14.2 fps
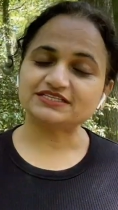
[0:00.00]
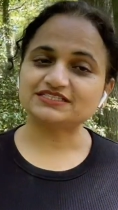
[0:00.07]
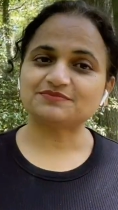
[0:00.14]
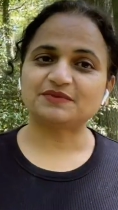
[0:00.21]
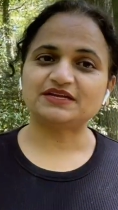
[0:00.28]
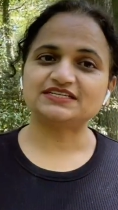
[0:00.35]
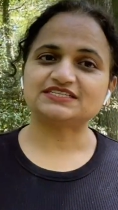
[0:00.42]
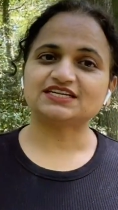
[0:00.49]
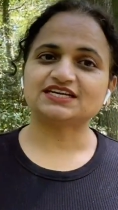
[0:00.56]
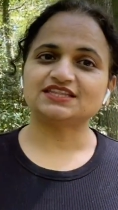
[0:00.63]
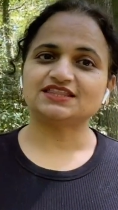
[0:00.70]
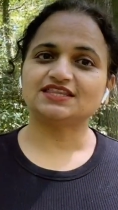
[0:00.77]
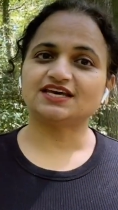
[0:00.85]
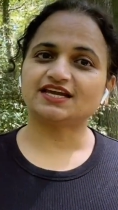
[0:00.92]
maintain
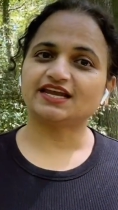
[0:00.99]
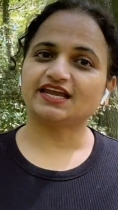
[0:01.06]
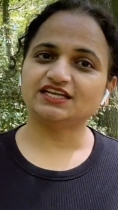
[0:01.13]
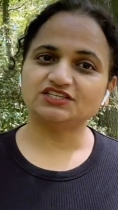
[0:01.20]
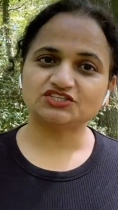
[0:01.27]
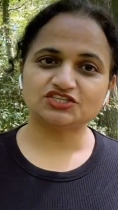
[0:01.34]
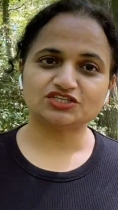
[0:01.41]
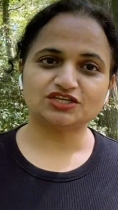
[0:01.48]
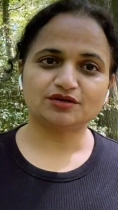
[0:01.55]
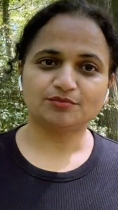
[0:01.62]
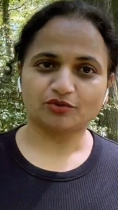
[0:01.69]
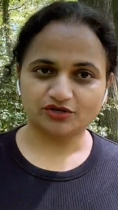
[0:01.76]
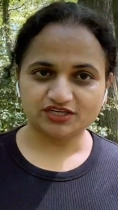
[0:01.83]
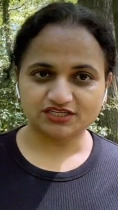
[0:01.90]
their internal
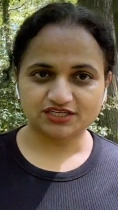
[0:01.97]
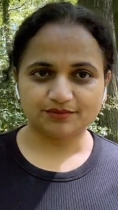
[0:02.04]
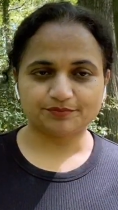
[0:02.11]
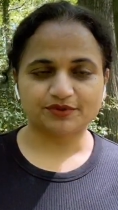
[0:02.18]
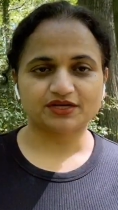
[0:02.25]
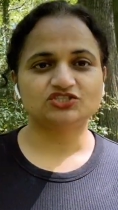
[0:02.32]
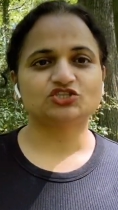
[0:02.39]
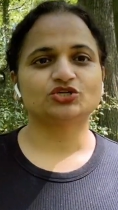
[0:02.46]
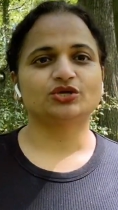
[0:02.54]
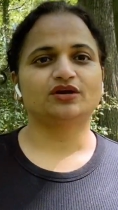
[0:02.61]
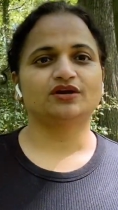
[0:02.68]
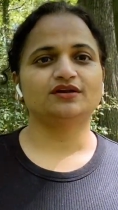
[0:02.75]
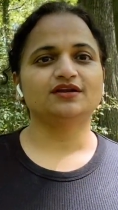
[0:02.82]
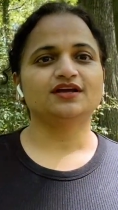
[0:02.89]
body
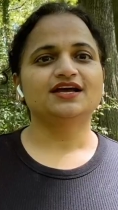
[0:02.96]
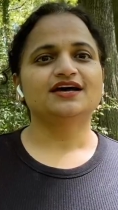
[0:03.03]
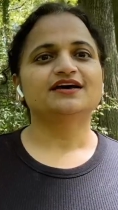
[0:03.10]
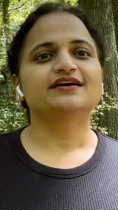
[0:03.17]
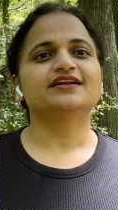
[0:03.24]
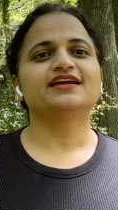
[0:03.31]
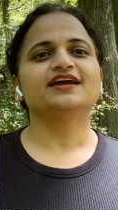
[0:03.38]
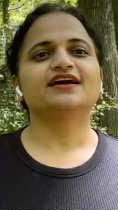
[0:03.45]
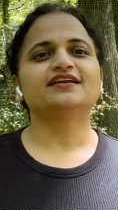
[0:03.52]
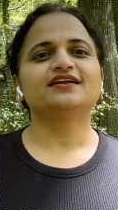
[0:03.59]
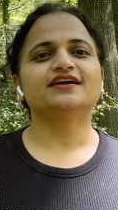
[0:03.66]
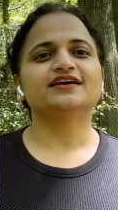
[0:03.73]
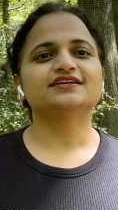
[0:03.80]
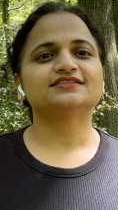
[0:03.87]
temperature
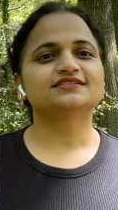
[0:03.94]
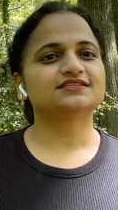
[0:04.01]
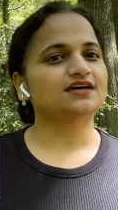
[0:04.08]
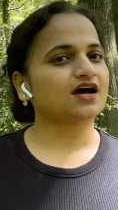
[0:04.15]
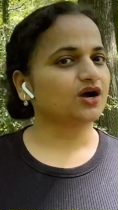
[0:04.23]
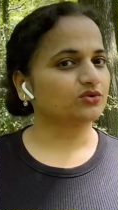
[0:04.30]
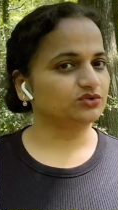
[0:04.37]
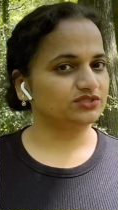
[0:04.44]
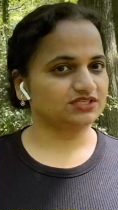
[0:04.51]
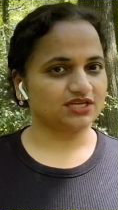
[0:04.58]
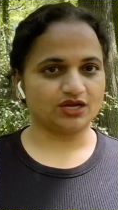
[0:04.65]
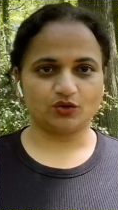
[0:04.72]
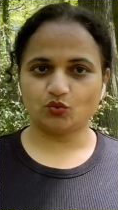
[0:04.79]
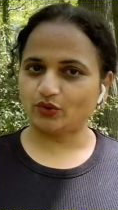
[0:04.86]
regardless the outside
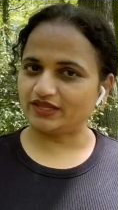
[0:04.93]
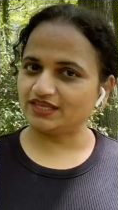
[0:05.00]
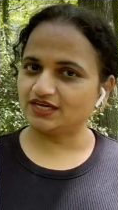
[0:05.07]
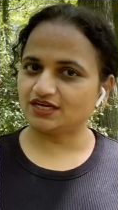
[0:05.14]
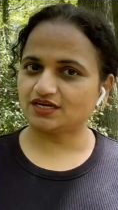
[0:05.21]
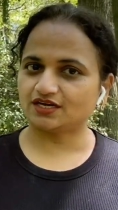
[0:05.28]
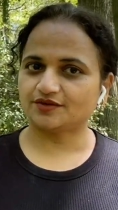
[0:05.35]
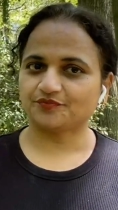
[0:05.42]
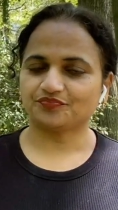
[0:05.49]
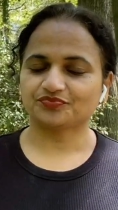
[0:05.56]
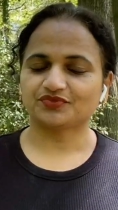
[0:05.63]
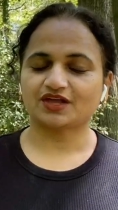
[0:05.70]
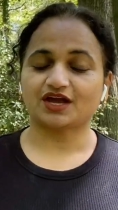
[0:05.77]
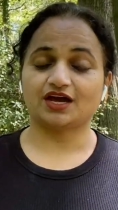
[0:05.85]
weather,
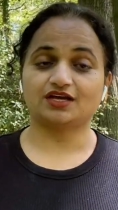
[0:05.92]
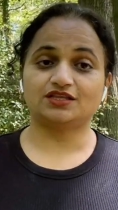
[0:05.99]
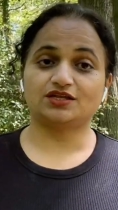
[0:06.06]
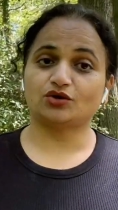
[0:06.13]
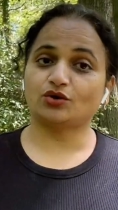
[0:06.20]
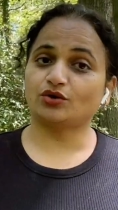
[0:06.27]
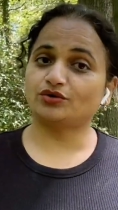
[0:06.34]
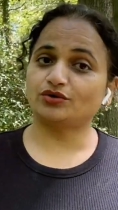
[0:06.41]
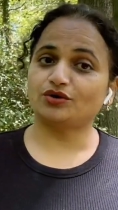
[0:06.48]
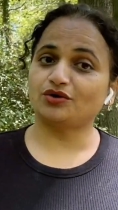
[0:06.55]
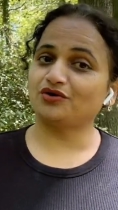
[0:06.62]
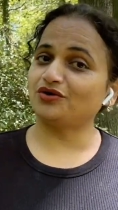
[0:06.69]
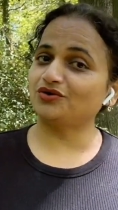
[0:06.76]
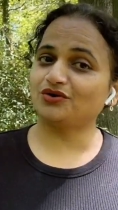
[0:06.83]
either hot
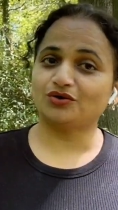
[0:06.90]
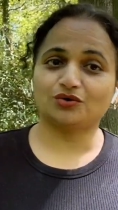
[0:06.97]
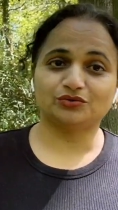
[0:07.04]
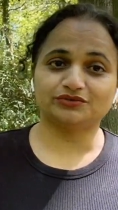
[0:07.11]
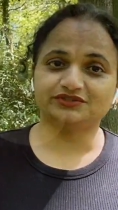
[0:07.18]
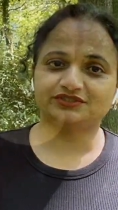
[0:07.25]
or cold.